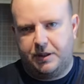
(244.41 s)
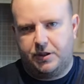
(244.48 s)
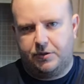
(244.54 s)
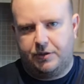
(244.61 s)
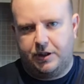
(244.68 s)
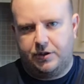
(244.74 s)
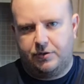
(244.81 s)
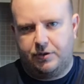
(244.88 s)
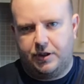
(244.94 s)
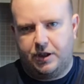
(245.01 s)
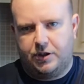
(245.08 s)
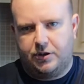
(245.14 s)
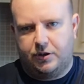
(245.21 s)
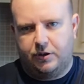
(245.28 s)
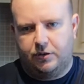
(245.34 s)
bittery
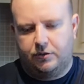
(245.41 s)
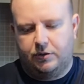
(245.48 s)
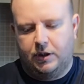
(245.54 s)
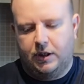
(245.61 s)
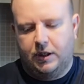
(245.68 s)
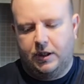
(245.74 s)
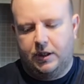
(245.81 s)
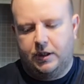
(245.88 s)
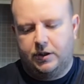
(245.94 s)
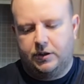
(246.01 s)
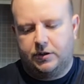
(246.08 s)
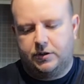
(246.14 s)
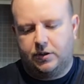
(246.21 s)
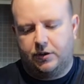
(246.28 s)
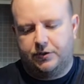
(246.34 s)
traditional
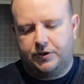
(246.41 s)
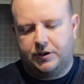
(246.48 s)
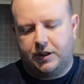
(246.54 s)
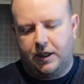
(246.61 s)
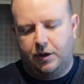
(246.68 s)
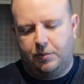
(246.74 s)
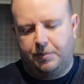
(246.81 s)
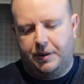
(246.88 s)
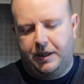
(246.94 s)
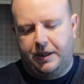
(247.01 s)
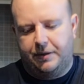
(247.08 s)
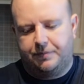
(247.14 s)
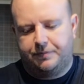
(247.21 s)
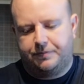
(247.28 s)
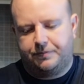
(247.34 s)
sort of style
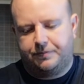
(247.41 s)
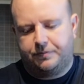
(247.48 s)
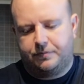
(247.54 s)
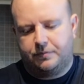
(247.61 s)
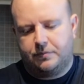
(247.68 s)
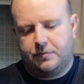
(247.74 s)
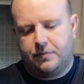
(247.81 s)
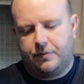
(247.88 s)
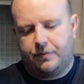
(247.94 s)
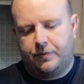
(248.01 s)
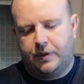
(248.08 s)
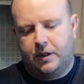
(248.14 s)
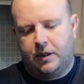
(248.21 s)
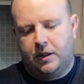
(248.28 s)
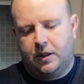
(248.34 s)
beer.
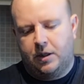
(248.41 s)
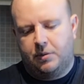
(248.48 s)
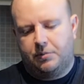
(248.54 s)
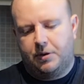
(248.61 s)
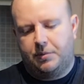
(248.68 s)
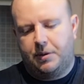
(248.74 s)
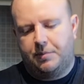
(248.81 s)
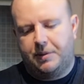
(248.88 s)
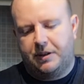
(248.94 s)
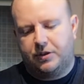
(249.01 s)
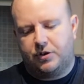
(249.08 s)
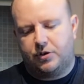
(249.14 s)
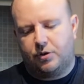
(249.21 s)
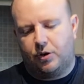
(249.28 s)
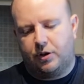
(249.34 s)
Probably a bit
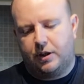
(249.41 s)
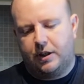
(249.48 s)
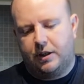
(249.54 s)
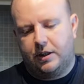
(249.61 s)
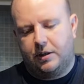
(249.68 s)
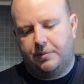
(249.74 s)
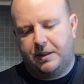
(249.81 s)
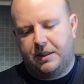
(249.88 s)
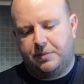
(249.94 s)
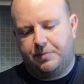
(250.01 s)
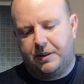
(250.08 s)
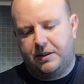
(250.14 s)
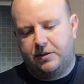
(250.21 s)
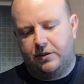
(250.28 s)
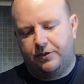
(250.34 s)
stronger than a best
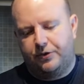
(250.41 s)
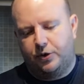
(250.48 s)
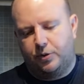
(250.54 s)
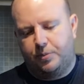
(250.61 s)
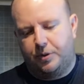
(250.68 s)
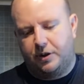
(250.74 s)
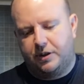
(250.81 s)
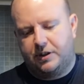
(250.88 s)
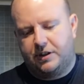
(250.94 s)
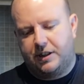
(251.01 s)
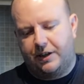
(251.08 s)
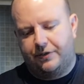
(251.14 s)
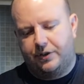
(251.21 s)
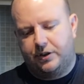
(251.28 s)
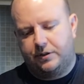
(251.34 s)
bitter at
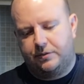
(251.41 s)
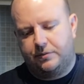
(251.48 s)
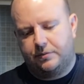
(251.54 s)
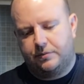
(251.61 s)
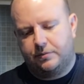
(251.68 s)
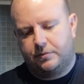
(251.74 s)
4.7.